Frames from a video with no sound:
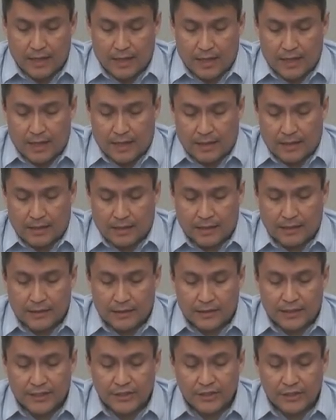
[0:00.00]
And in
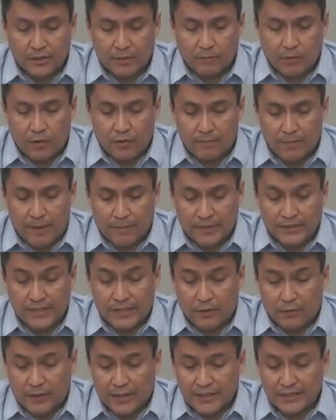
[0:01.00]
addition, both members
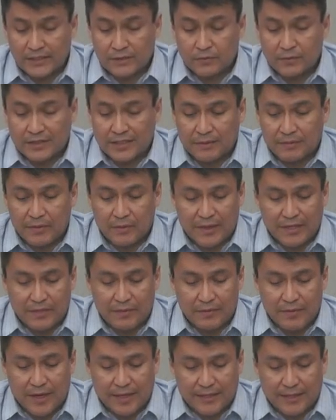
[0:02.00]
and the witnesses will need to be waited to
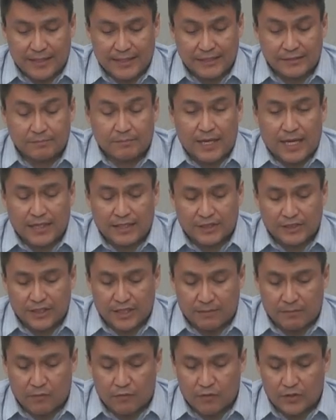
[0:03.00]
be recognized by the
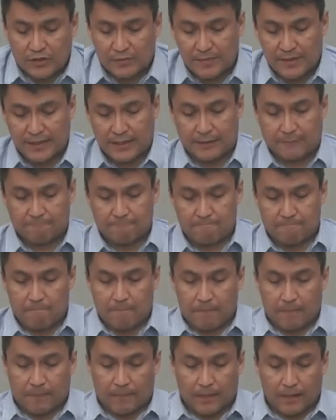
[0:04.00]
chair before speaking.
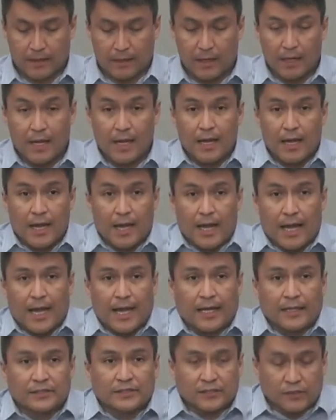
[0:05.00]

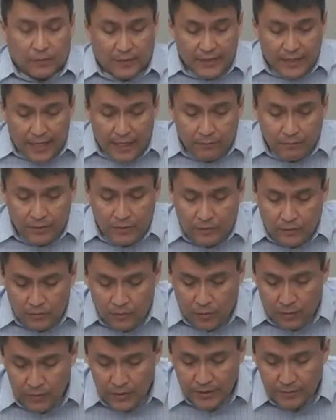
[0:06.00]
And so with that, we'll
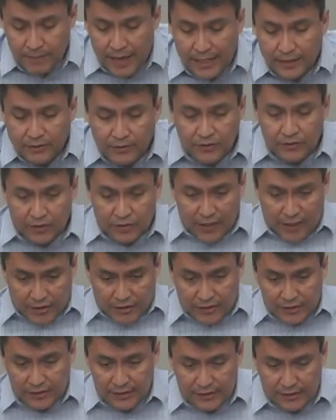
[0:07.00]
go in back to
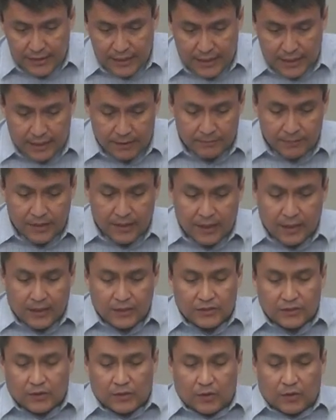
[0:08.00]
introductions. So
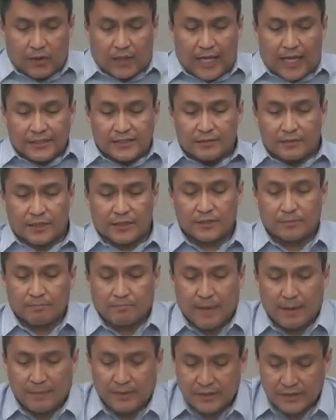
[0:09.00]
I'll ask the
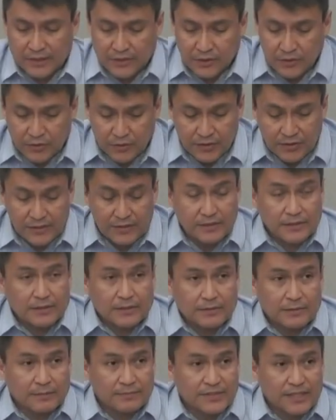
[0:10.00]
members to introduce
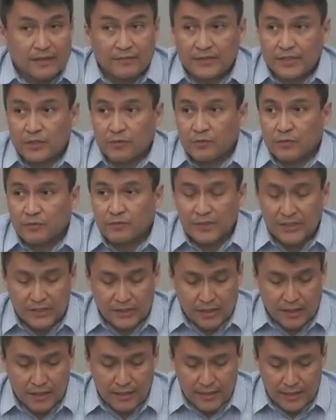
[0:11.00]
themselves in the room to
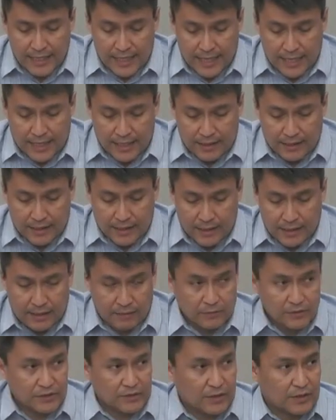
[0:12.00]
start, and
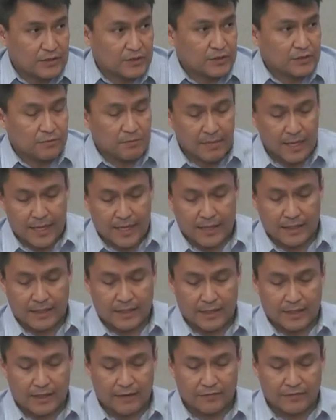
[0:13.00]
we'll start to my
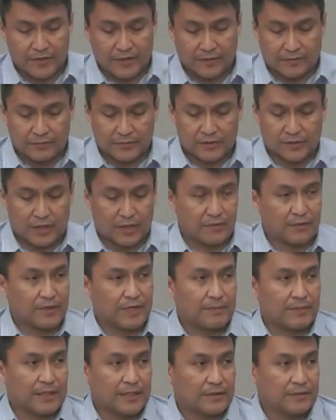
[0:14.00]
left, starting with
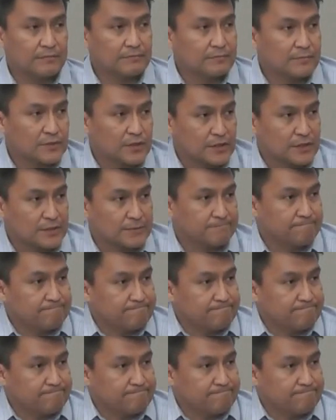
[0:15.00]
Emily Johnson.